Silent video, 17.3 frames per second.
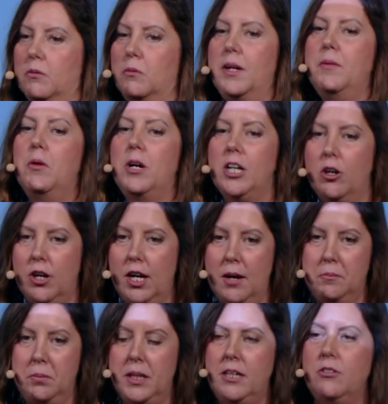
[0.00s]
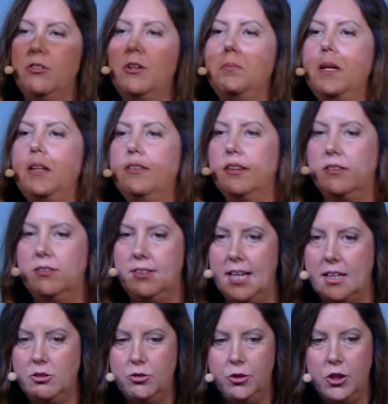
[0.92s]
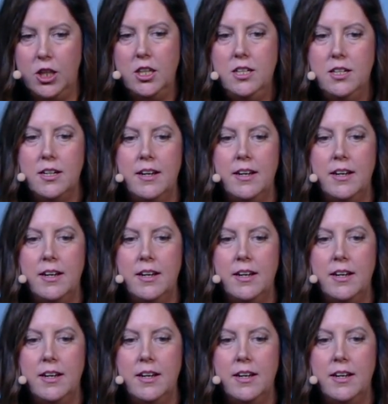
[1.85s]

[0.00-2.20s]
We want our companies to be successful,